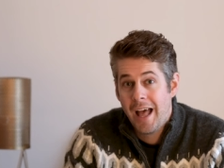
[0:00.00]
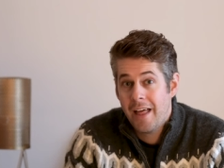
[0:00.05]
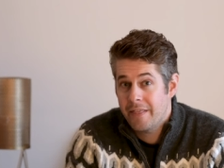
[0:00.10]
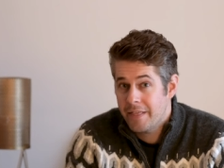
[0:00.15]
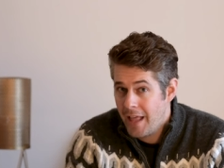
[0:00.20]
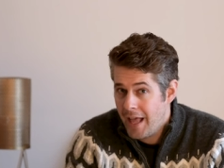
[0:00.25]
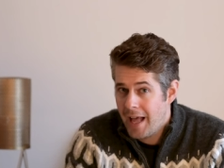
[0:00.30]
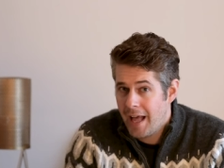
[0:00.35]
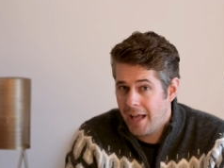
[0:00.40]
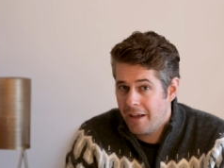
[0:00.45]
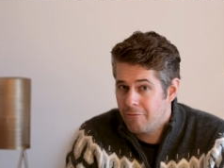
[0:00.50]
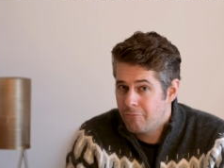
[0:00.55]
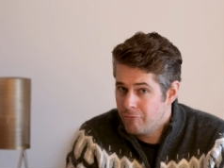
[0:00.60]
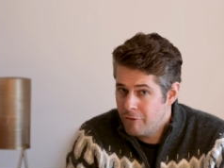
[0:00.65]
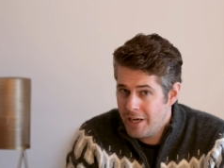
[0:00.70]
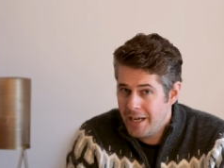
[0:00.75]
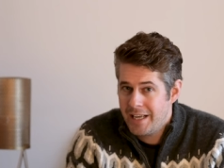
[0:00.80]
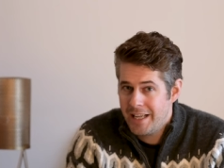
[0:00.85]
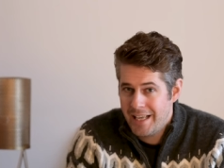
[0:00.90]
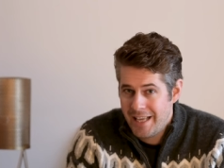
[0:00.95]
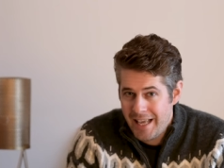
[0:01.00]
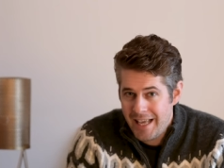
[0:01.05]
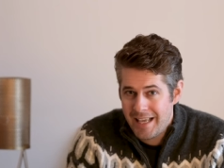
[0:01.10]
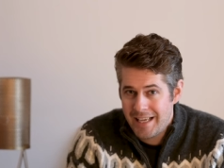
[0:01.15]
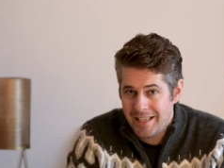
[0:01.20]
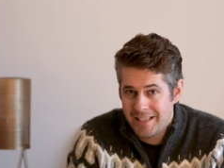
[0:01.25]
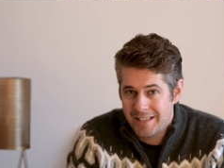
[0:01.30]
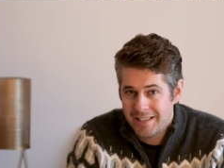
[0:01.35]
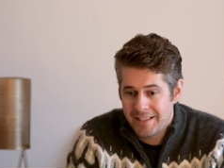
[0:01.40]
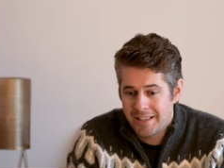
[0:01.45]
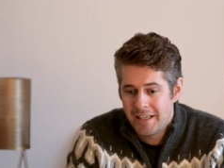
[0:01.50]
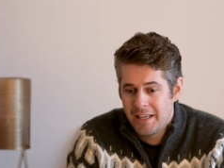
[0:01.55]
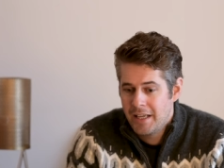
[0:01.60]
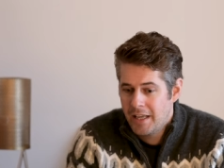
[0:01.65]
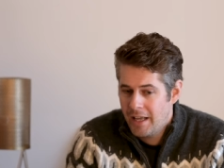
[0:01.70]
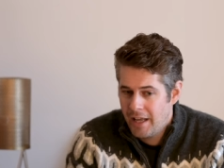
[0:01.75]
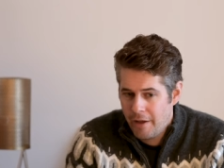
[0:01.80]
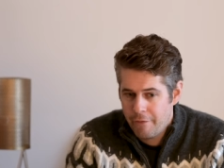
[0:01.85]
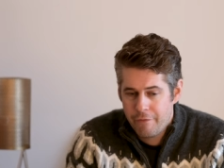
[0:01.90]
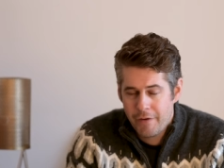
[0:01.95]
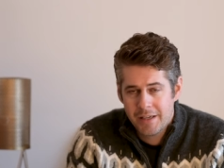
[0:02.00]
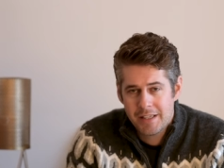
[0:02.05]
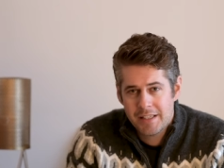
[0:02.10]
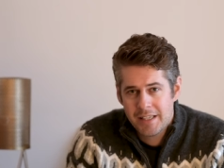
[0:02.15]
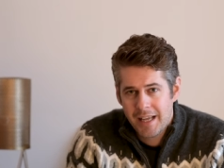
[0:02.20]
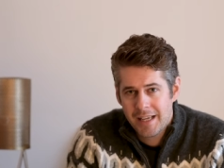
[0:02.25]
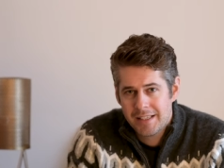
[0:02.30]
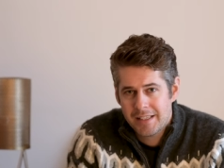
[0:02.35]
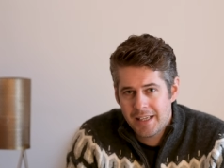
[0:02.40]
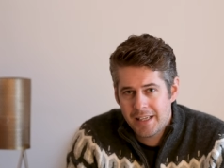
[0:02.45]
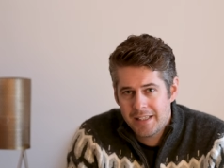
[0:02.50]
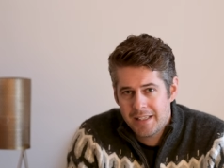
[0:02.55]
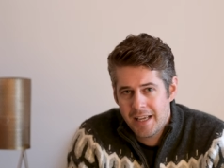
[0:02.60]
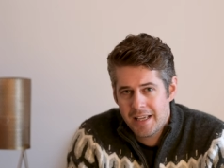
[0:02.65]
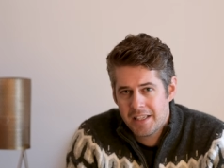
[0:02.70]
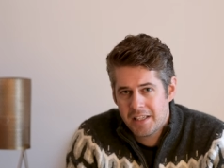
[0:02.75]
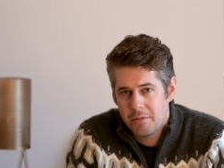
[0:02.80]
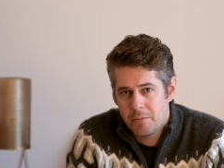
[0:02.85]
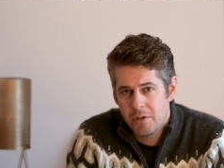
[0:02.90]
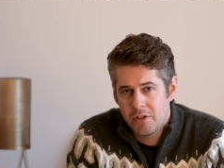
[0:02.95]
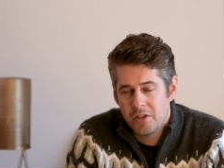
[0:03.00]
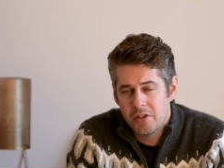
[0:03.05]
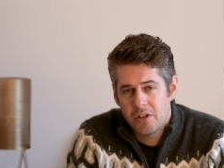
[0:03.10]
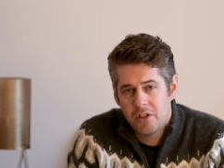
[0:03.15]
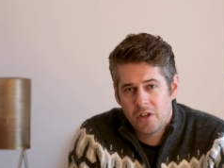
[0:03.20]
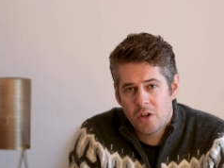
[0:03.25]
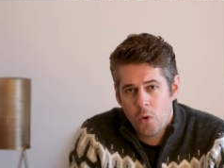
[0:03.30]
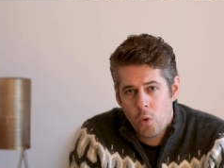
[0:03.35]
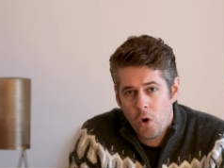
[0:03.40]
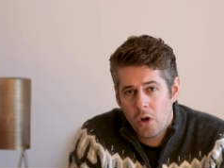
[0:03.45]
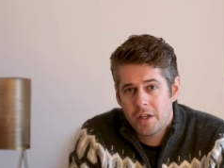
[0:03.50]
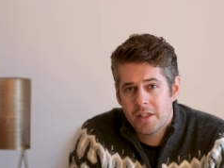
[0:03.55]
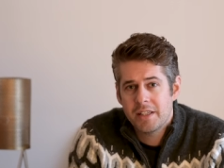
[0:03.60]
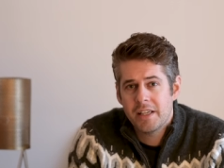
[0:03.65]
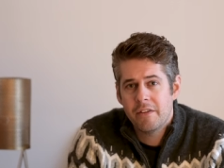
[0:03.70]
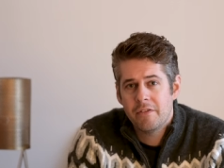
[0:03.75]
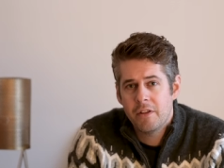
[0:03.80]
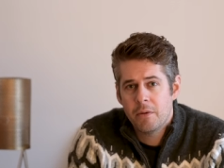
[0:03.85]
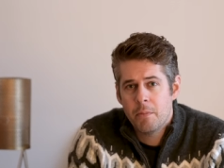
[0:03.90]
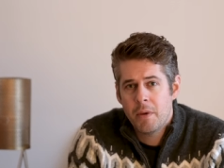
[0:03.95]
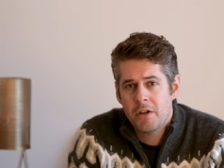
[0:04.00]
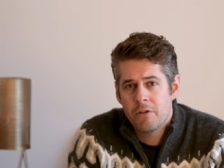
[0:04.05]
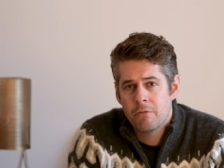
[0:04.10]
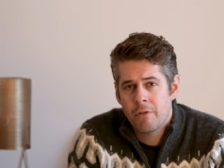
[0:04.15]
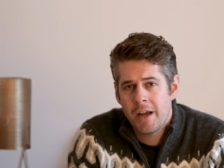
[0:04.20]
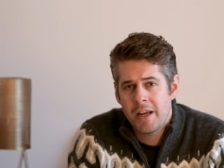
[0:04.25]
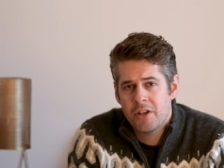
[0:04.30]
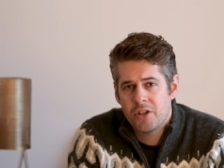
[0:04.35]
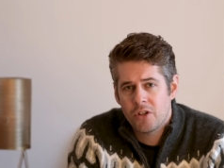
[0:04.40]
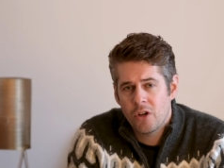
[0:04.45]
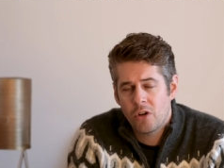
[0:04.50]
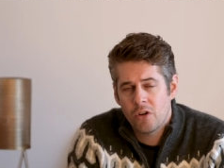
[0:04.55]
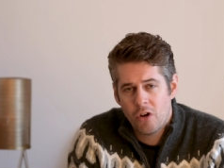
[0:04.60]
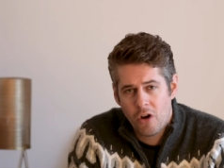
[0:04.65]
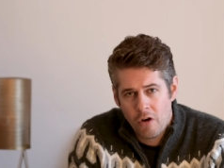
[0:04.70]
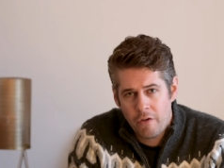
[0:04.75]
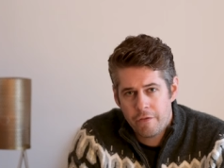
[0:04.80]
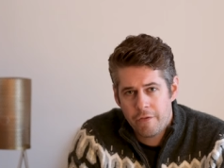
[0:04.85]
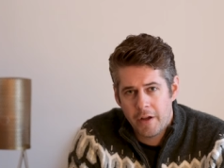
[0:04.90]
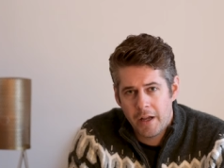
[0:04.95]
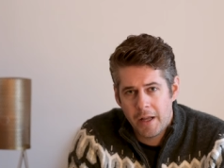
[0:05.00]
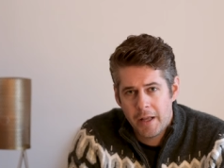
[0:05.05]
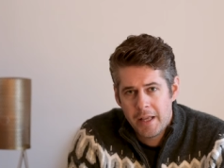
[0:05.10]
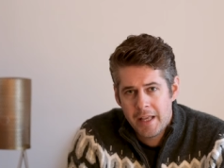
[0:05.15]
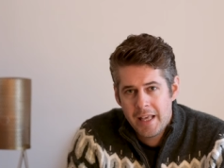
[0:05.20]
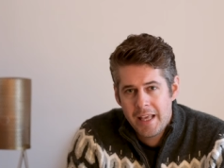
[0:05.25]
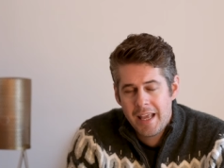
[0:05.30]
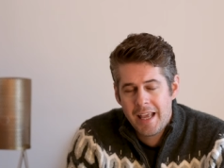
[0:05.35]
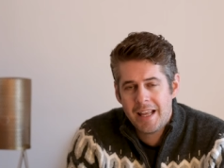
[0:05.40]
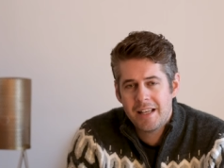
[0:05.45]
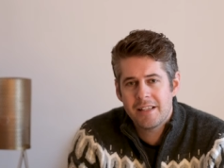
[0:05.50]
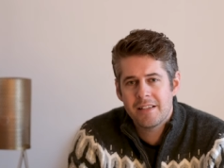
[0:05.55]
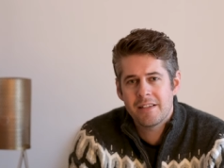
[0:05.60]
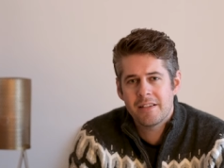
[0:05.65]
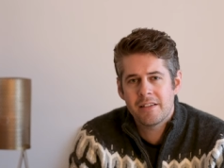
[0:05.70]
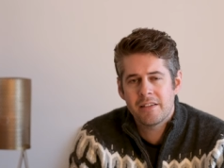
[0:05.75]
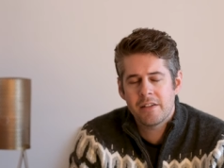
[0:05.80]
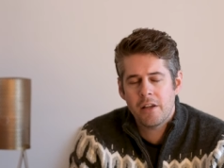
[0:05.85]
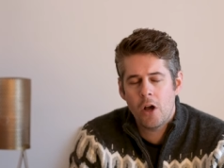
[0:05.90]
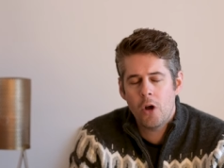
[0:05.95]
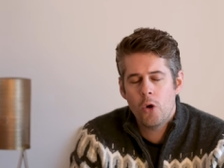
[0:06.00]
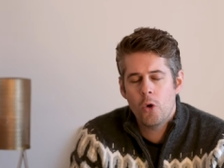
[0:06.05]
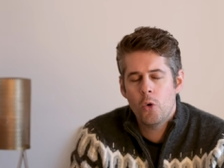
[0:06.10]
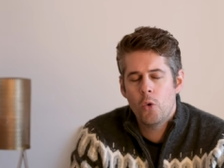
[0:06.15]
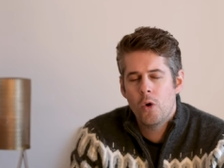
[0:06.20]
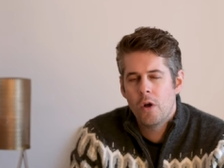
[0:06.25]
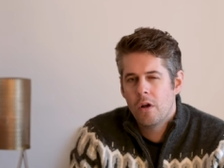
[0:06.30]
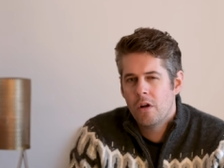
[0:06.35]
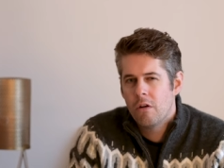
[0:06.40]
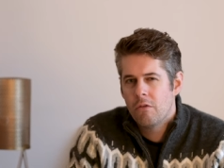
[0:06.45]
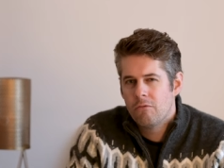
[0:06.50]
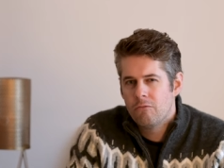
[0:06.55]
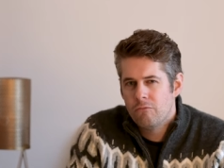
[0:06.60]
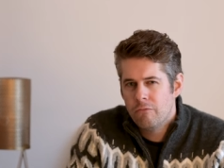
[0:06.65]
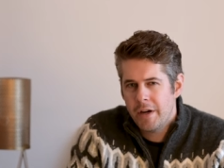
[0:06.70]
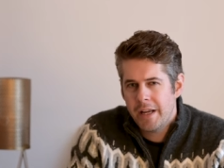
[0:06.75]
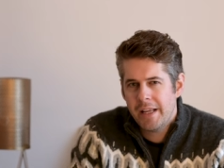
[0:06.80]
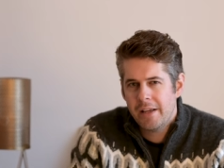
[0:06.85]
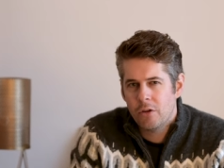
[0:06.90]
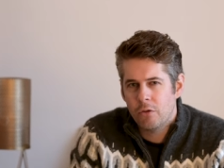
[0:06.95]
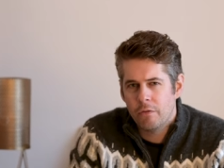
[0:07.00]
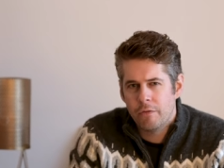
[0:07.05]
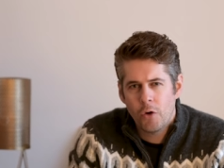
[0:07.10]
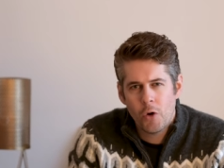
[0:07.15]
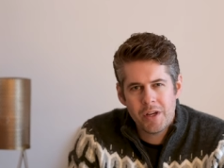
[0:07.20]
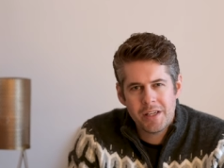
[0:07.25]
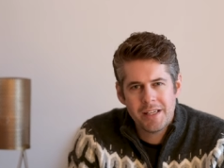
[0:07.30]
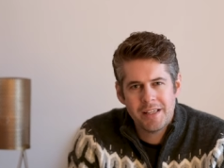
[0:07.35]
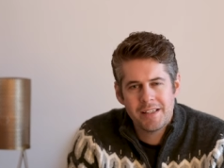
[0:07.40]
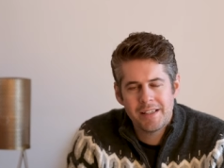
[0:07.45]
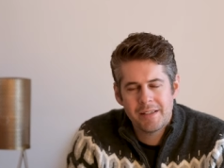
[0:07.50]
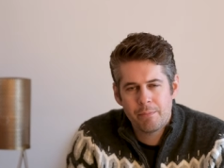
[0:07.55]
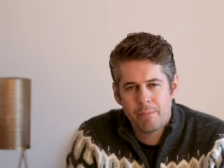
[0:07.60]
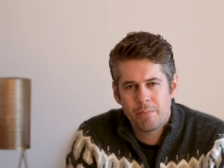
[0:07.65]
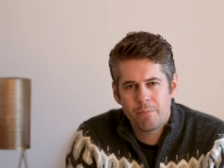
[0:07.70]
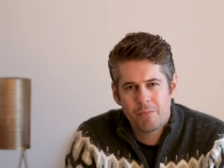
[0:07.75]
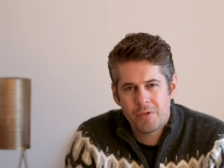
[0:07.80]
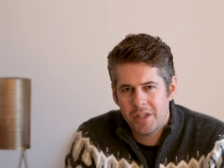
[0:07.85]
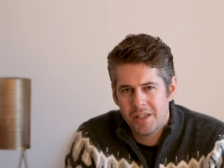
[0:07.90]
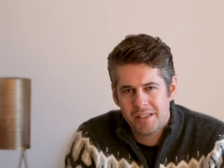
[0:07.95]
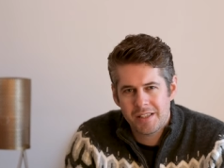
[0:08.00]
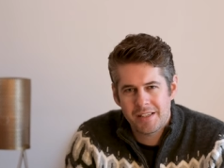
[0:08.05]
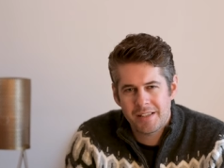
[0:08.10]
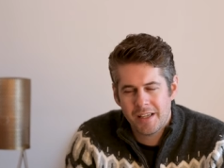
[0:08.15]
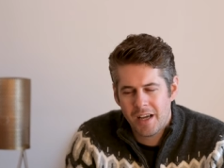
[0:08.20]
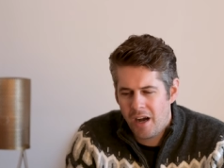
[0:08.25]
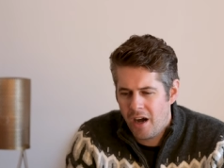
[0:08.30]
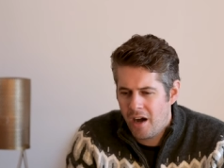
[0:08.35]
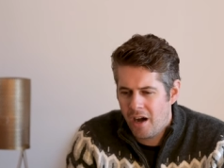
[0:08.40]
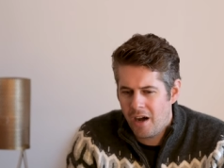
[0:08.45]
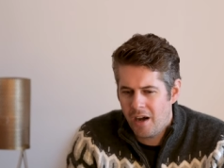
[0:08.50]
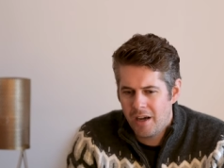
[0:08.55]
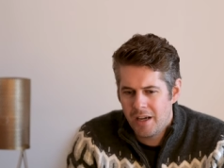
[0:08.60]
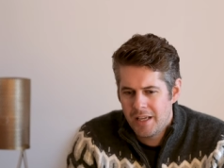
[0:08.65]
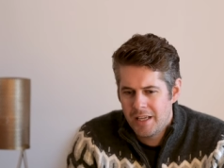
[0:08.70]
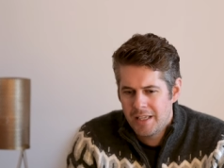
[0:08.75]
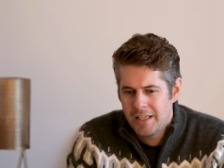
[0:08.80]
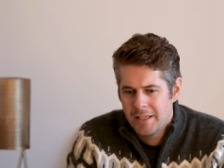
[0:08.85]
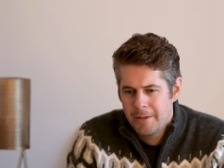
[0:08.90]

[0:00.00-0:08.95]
and that really is a fantastic testament to the quality of the mid range on offer. It's so real, voices just are